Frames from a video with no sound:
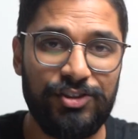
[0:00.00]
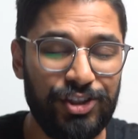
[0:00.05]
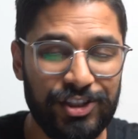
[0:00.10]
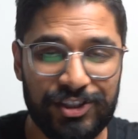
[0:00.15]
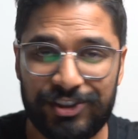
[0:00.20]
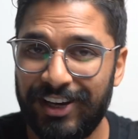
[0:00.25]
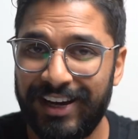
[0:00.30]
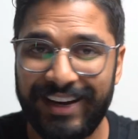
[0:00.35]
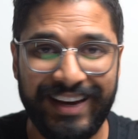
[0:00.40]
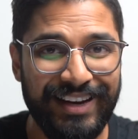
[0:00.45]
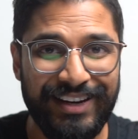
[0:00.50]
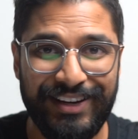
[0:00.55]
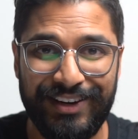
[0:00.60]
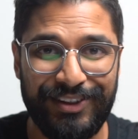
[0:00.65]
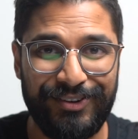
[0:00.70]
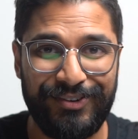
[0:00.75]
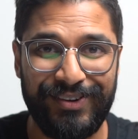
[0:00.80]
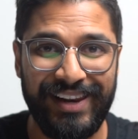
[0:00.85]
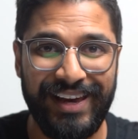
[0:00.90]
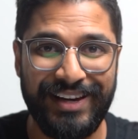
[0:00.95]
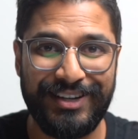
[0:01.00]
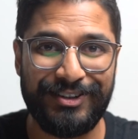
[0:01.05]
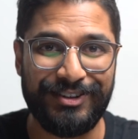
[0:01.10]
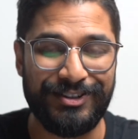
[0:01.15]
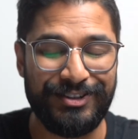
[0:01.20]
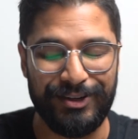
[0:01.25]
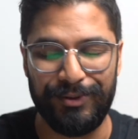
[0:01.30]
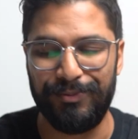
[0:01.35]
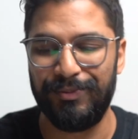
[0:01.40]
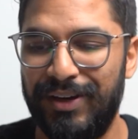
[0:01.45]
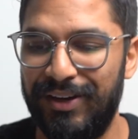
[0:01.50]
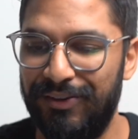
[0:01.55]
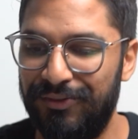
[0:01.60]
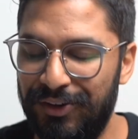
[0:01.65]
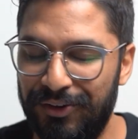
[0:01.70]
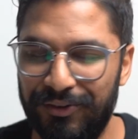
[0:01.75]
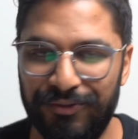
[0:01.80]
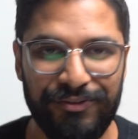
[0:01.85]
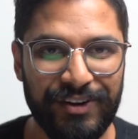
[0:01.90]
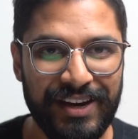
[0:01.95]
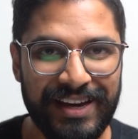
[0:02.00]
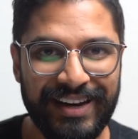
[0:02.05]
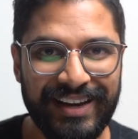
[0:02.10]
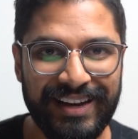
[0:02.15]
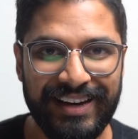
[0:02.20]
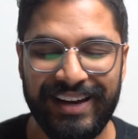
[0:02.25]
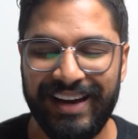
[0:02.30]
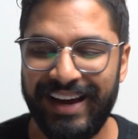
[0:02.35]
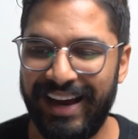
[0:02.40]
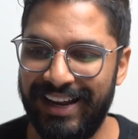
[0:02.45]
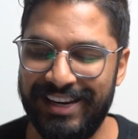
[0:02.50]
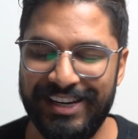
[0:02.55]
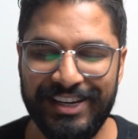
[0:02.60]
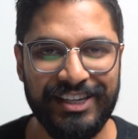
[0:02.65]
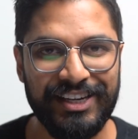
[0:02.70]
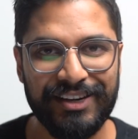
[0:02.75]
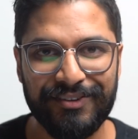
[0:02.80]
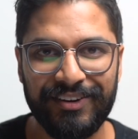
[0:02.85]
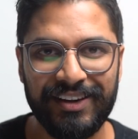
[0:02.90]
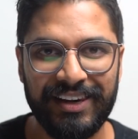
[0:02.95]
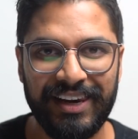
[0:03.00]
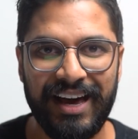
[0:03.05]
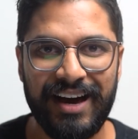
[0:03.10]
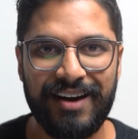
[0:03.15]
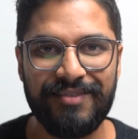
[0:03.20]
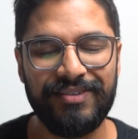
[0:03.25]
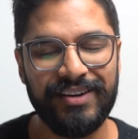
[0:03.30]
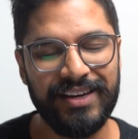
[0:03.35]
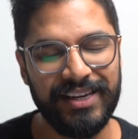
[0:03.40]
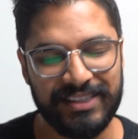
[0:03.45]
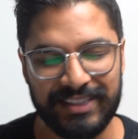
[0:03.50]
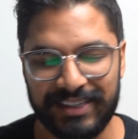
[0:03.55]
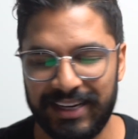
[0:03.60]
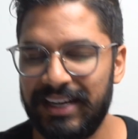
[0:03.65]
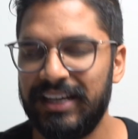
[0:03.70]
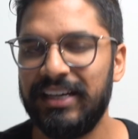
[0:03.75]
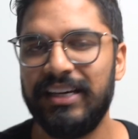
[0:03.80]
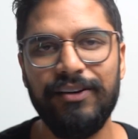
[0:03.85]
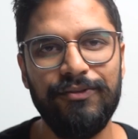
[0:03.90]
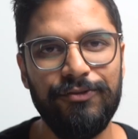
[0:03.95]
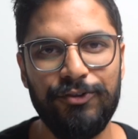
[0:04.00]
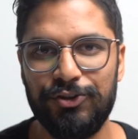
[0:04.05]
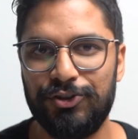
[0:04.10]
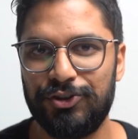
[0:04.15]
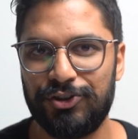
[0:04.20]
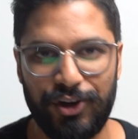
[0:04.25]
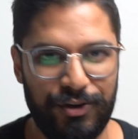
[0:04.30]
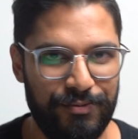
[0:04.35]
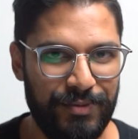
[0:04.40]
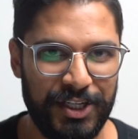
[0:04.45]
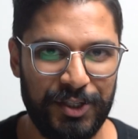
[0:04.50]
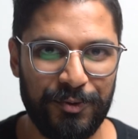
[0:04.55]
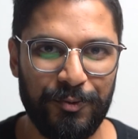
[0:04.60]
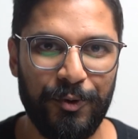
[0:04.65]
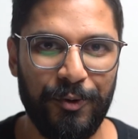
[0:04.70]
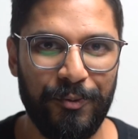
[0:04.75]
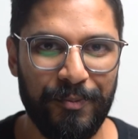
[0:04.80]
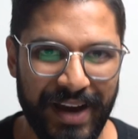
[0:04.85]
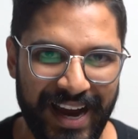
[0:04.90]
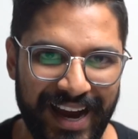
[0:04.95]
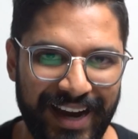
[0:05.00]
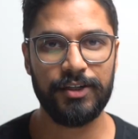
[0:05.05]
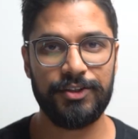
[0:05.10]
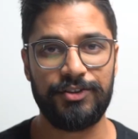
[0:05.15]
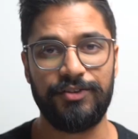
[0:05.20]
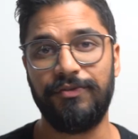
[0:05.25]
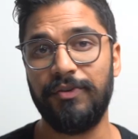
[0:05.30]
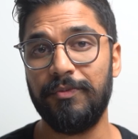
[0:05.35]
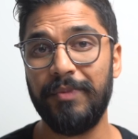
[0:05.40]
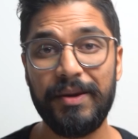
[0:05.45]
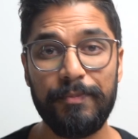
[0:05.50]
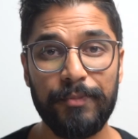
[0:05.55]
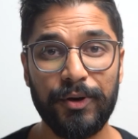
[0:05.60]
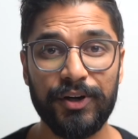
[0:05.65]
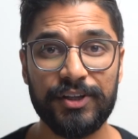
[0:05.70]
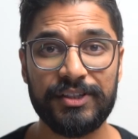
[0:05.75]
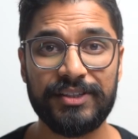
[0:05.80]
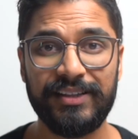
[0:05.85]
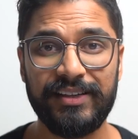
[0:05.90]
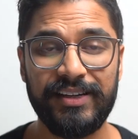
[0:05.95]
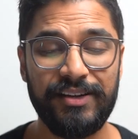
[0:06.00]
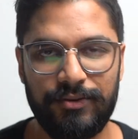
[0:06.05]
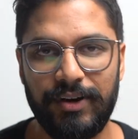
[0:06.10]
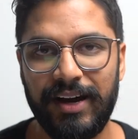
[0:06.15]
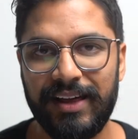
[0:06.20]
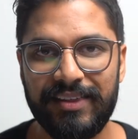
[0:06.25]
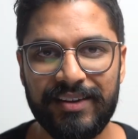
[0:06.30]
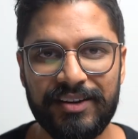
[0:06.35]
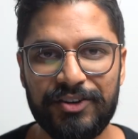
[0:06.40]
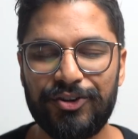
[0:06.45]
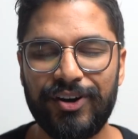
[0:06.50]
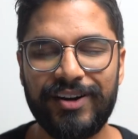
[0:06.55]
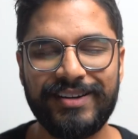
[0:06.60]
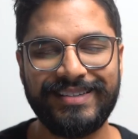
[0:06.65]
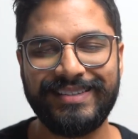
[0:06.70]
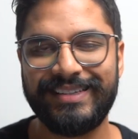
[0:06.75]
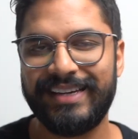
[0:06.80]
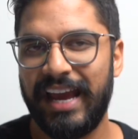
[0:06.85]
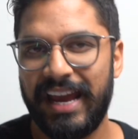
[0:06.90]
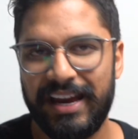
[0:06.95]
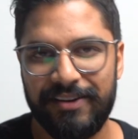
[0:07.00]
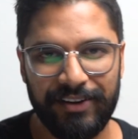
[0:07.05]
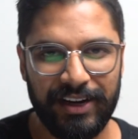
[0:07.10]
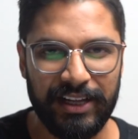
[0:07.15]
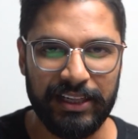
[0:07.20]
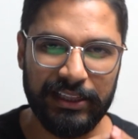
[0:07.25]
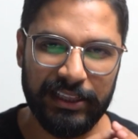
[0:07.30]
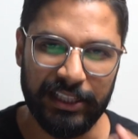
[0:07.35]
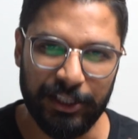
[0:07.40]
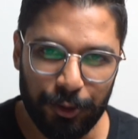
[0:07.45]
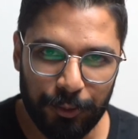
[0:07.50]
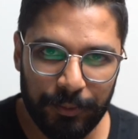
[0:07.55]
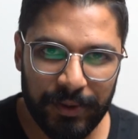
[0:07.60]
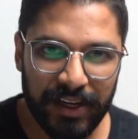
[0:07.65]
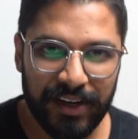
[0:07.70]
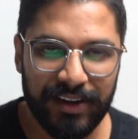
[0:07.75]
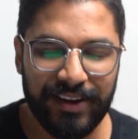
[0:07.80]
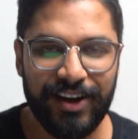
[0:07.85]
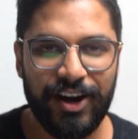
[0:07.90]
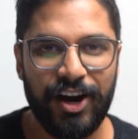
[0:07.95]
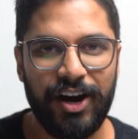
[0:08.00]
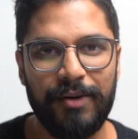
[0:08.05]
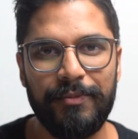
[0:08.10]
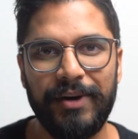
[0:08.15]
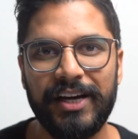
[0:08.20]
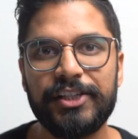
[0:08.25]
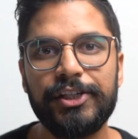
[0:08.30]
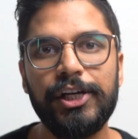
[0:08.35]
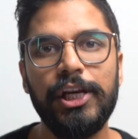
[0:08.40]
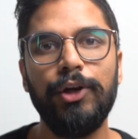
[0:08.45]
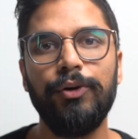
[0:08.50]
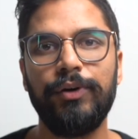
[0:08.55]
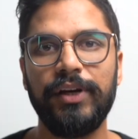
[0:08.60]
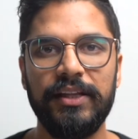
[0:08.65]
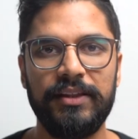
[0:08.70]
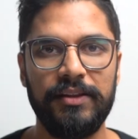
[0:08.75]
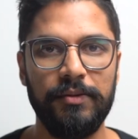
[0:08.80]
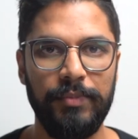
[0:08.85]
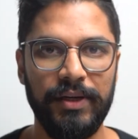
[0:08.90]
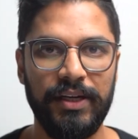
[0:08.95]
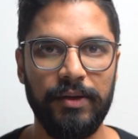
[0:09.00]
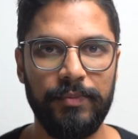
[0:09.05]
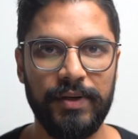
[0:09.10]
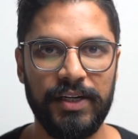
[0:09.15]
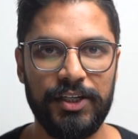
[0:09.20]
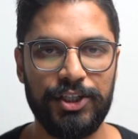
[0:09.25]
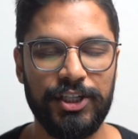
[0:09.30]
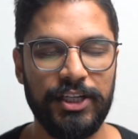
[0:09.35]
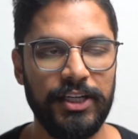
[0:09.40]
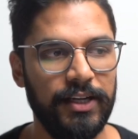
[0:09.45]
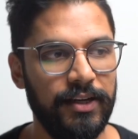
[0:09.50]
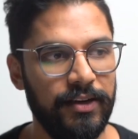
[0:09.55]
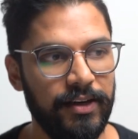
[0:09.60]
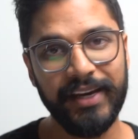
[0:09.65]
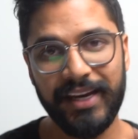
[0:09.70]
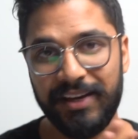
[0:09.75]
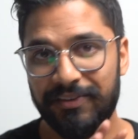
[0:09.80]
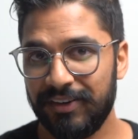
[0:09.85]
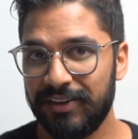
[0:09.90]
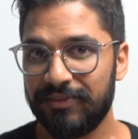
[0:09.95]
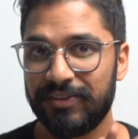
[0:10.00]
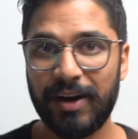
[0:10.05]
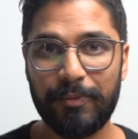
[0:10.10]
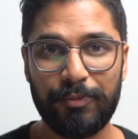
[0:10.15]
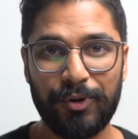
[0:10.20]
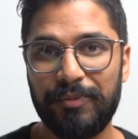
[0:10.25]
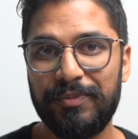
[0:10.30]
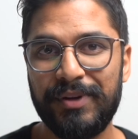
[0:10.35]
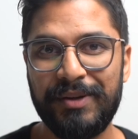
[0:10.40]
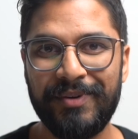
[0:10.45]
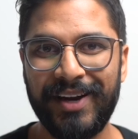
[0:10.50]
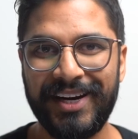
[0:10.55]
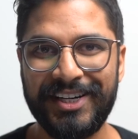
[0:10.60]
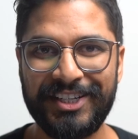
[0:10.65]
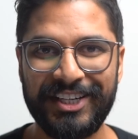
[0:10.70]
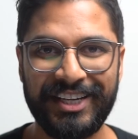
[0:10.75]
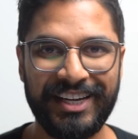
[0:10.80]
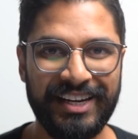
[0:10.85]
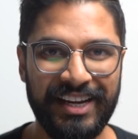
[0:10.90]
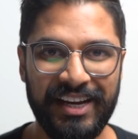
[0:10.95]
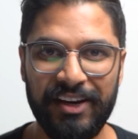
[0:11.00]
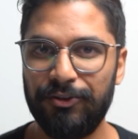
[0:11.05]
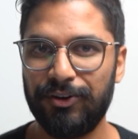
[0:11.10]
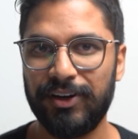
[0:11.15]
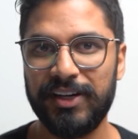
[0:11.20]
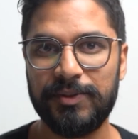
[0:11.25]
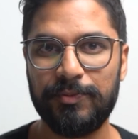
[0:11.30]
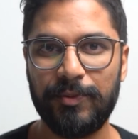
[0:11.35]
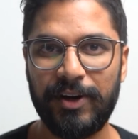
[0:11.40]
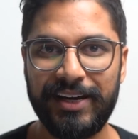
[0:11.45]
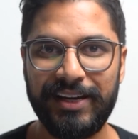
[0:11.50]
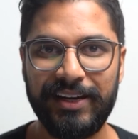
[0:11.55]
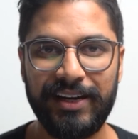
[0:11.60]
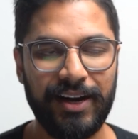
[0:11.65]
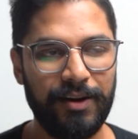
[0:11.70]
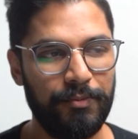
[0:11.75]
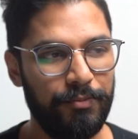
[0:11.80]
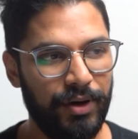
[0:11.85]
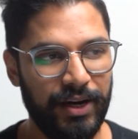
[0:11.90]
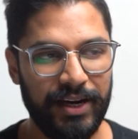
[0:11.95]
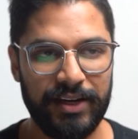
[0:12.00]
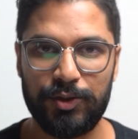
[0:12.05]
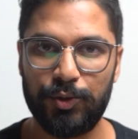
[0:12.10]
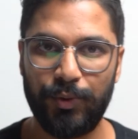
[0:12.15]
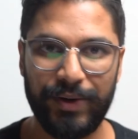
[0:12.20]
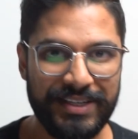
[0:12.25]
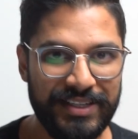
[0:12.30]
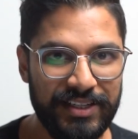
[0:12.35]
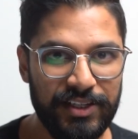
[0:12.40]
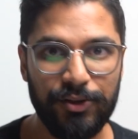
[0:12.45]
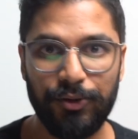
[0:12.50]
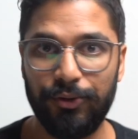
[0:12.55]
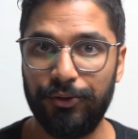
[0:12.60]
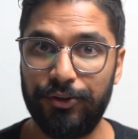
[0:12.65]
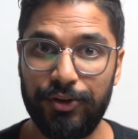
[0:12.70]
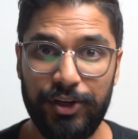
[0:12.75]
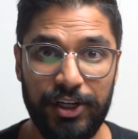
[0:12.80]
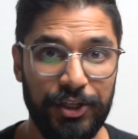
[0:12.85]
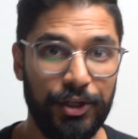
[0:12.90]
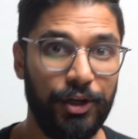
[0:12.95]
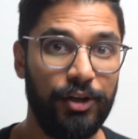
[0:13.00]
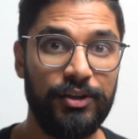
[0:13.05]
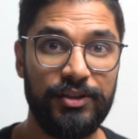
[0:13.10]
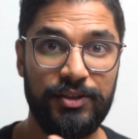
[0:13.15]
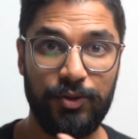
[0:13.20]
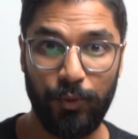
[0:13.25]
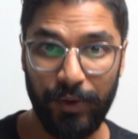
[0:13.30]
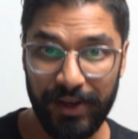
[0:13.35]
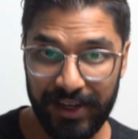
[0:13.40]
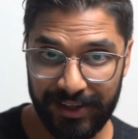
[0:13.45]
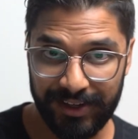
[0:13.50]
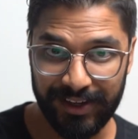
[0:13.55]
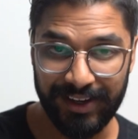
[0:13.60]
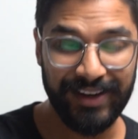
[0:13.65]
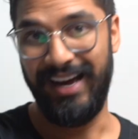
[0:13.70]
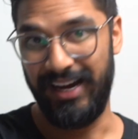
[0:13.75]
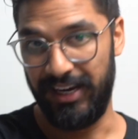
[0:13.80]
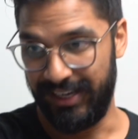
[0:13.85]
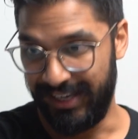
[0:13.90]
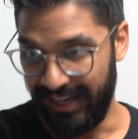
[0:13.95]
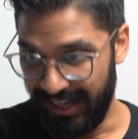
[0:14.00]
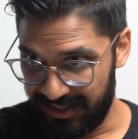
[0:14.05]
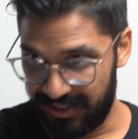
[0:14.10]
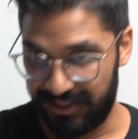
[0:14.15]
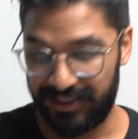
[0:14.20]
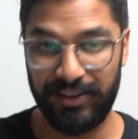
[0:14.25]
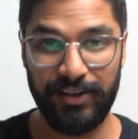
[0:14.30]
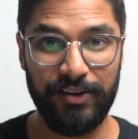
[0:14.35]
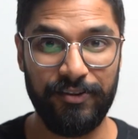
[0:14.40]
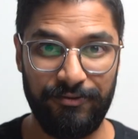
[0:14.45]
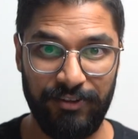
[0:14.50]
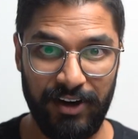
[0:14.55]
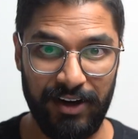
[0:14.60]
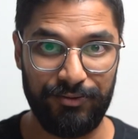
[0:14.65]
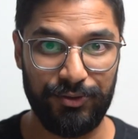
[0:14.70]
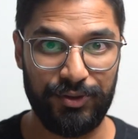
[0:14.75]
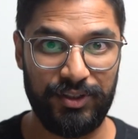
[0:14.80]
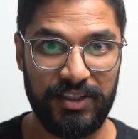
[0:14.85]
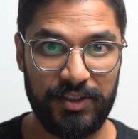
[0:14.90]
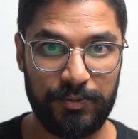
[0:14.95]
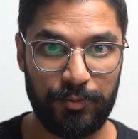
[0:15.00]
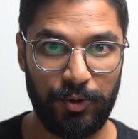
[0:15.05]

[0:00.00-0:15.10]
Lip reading: just like any other relationship. If you feed it and you give it love, it's going to give you so much more back. So for me personally, rather than trying to save a little bit, I'm actually looking at the bigger picture here. Even if that property manager can increase my income by $20 or $30 a week against 5 or 6